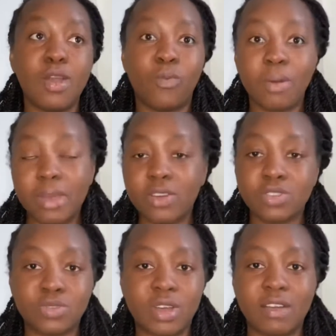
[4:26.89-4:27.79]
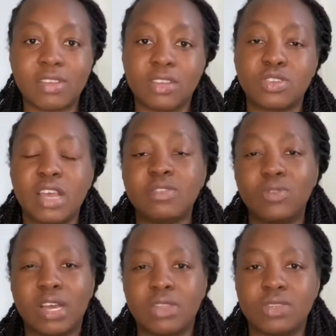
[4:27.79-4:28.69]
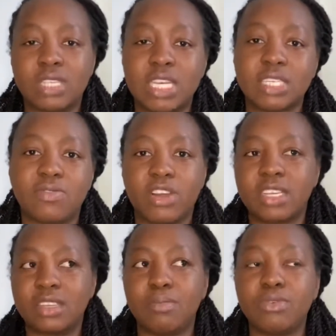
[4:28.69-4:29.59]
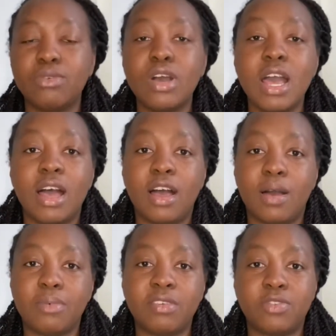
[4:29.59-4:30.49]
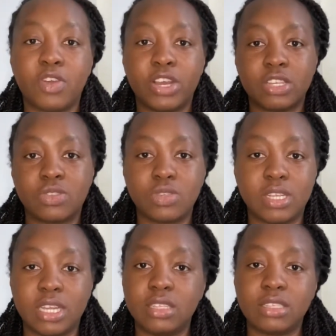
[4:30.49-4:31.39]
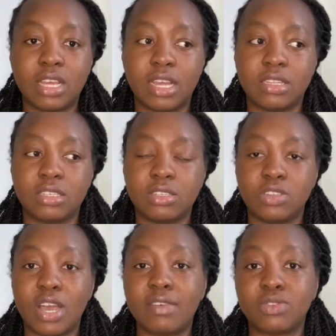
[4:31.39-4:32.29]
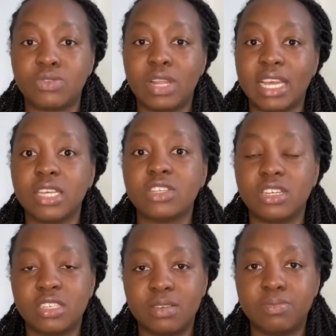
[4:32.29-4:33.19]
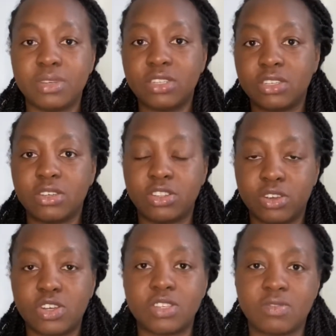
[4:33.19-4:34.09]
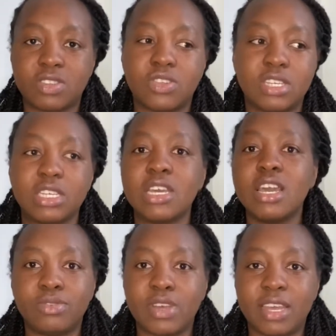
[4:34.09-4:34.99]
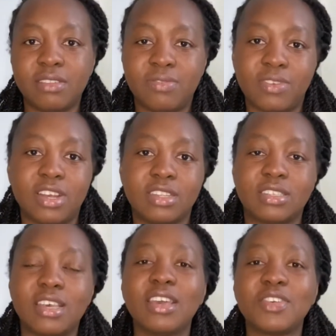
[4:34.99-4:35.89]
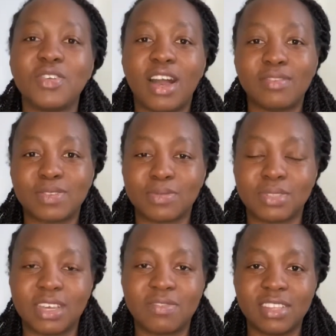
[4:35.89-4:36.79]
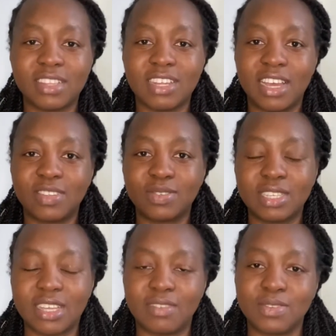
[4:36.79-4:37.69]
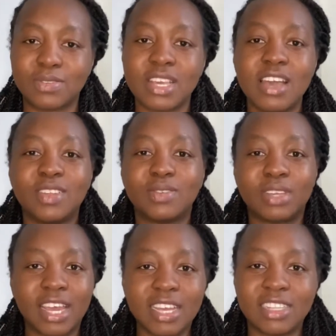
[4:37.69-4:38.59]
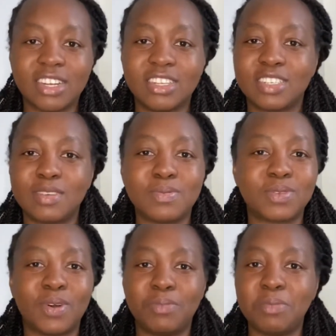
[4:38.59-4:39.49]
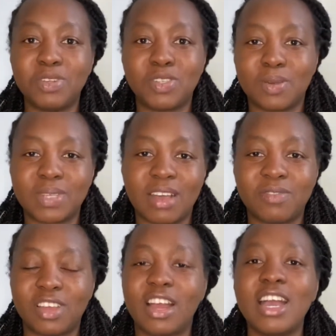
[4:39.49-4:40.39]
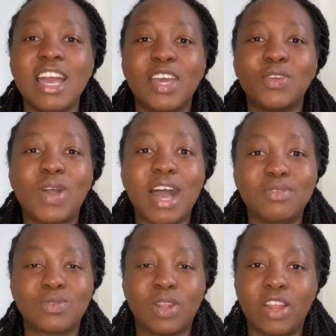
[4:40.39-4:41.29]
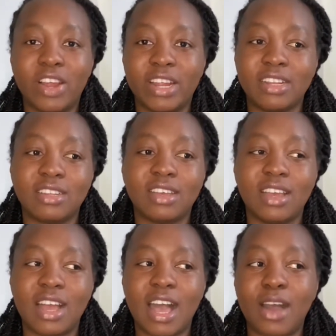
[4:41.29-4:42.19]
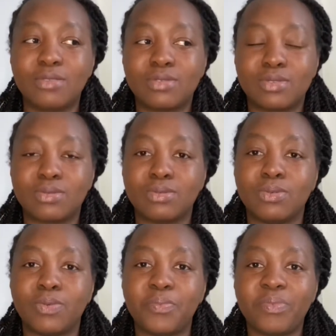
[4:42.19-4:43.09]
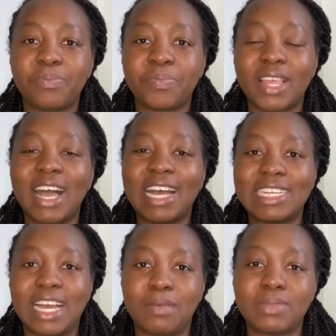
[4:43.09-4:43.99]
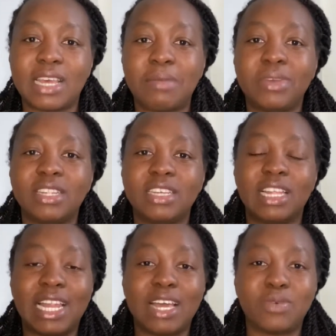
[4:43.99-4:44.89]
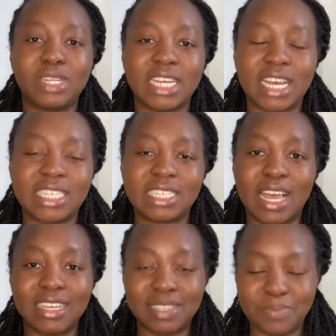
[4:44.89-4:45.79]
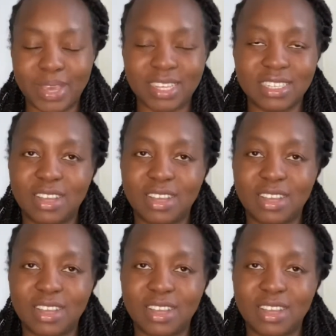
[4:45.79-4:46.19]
What am I going to do after? So you have to look at those things. For example, if you're a student and you have to do like internship in the course of your study, you're in France, you have to definitely like do interviews to get internships or maybe jobs after. You have to learn how to adapt, I mean, in the language aspect.